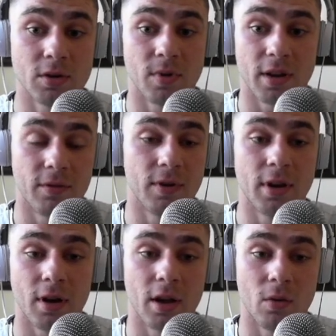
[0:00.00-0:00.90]
he's buying
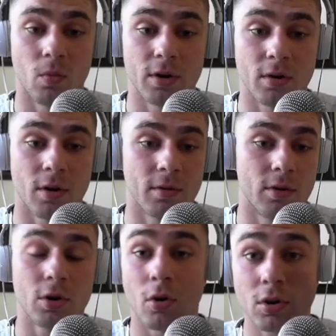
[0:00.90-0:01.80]
Nvidia and whatnot.
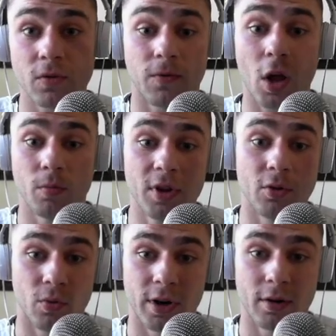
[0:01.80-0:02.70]
You can also follow me on
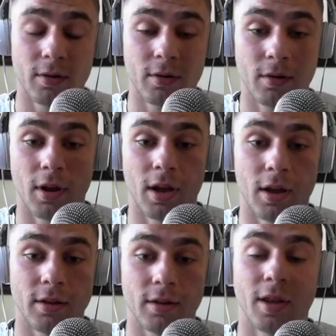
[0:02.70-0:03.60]
Twitter,
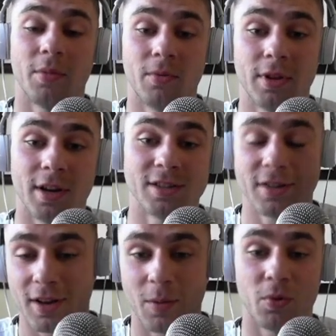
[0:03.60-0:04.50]
and that'd be really nice.
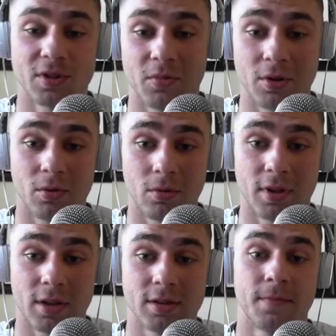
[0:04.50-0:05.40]
I post some really cool
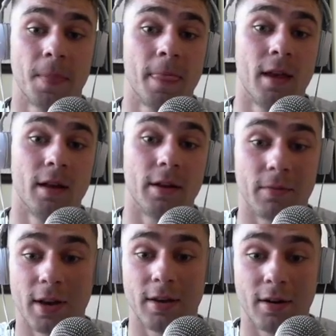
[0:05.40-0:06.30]
things, like
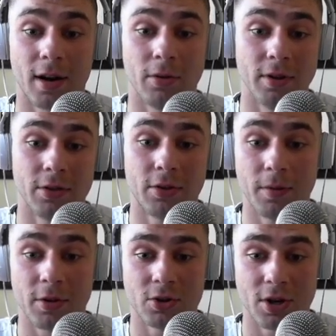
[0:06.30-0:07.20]
right here, how the
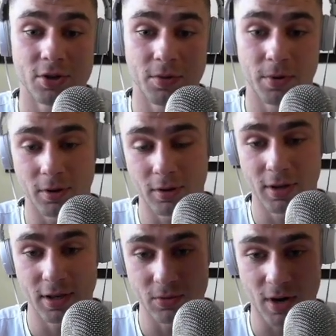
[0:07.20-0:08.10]
3-month treasury bill
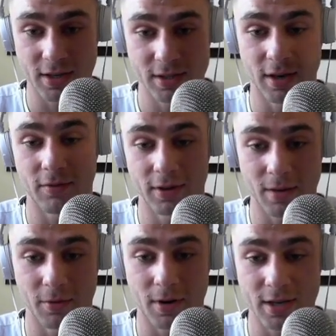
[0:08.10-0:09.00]
is rising, and every
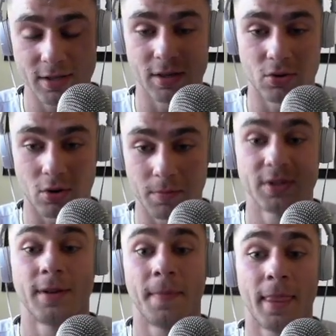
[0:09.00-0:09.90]
time it rises and drops,